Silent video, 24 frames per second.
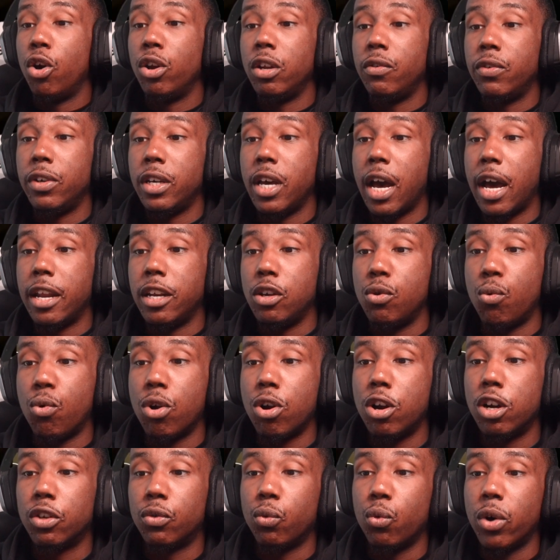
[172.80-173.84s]
even got any
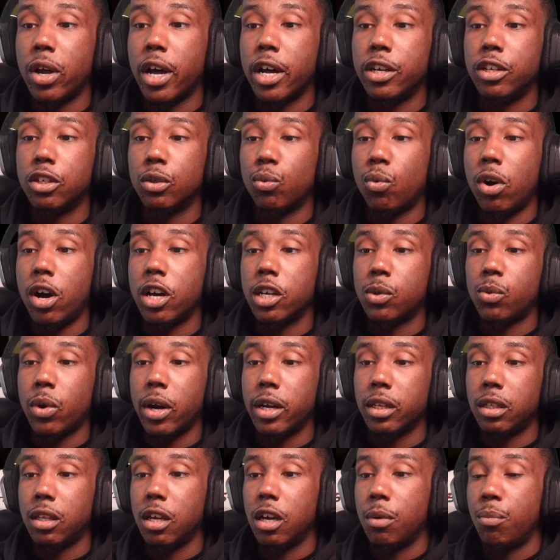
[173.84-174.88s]
words for what I just watched
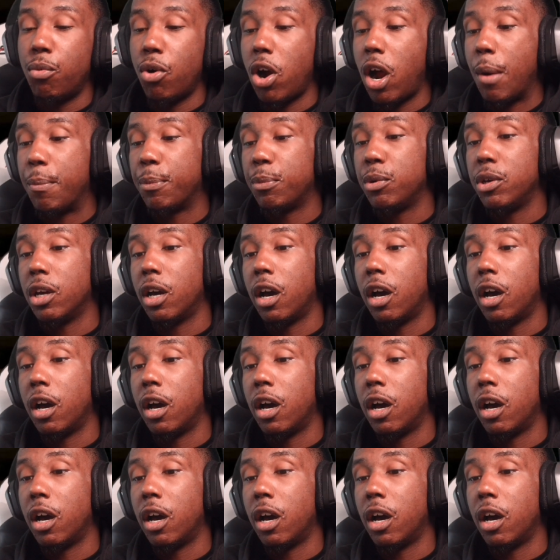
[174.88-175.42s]
right there, bro. I'm gonna be